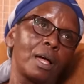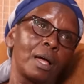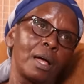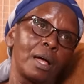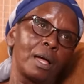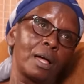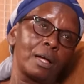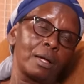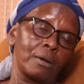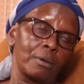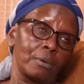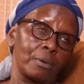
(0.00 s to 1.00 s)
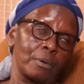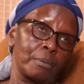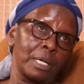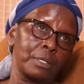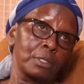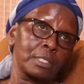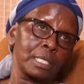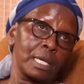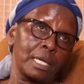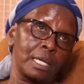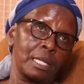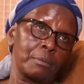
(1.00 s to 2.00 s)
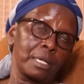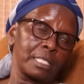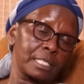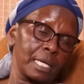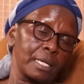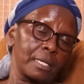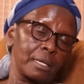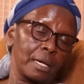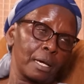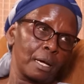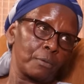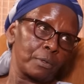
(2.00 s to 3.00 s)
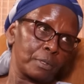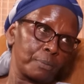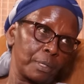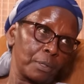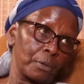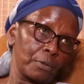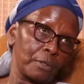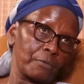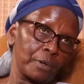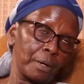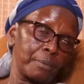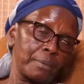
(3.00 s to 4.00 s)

My daughter and my son are with me on the farm.